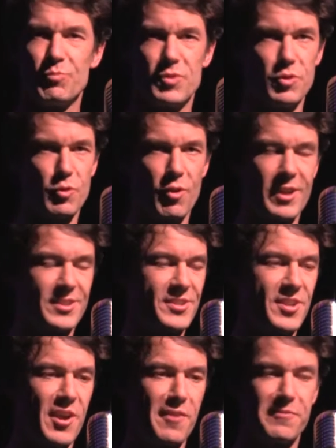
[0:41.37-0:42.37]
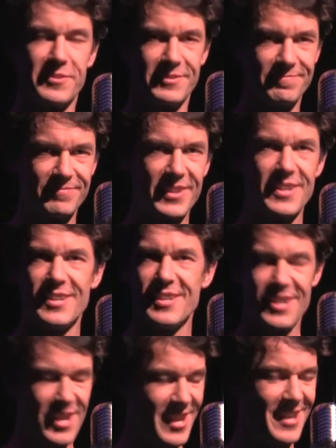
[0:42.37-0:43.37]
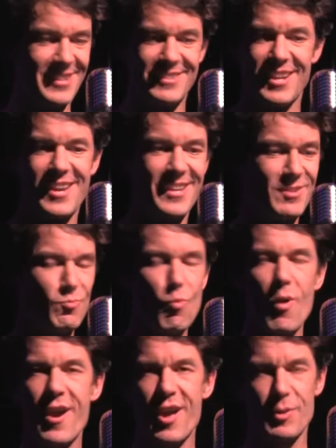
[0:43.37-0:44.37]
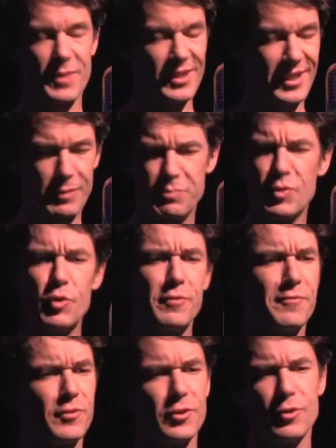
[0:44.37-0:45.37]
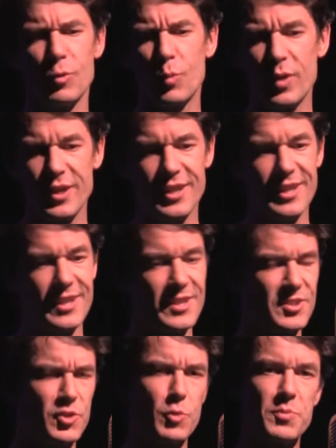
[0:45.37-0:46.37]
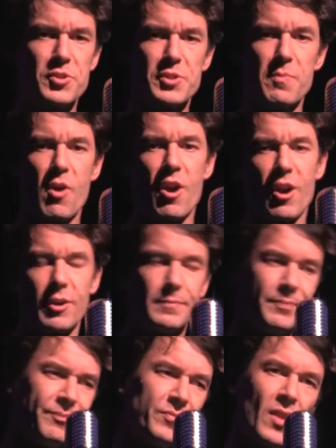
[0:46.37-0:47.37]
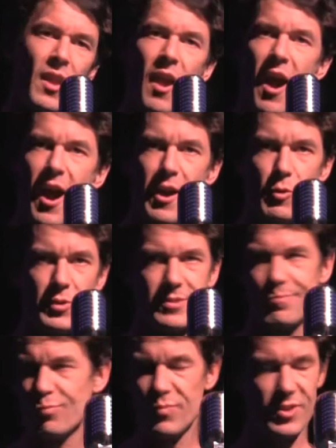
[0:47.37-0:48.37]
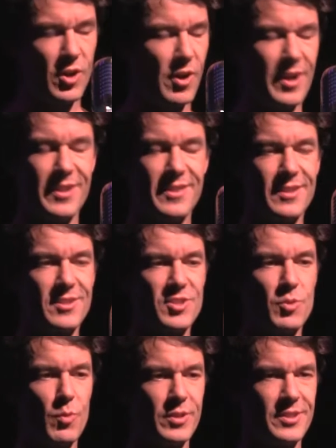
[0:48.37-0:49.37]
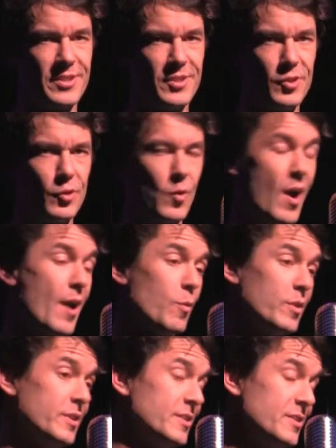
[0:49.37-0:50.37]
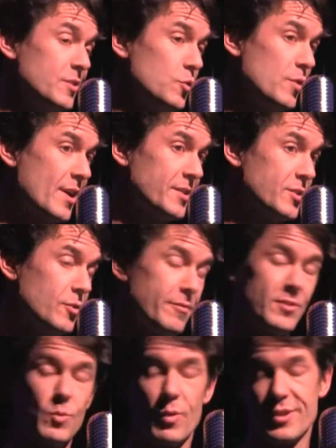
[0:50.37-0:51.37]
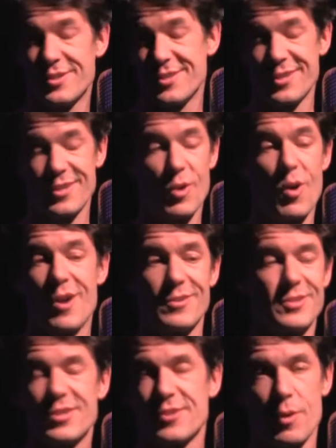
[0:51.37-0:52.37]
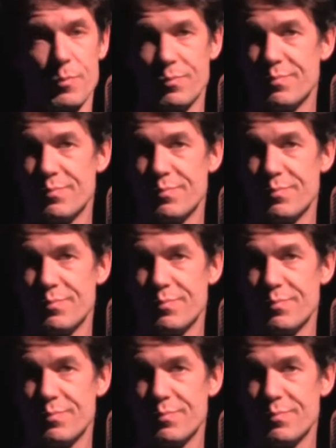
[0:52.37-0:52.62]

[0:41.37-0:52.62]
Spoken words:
do great stuff and way out of my league. Beautiful, witty, super smart. I was, anything that she wanted to do, I wanted to do that too. If she wanted to go out to some,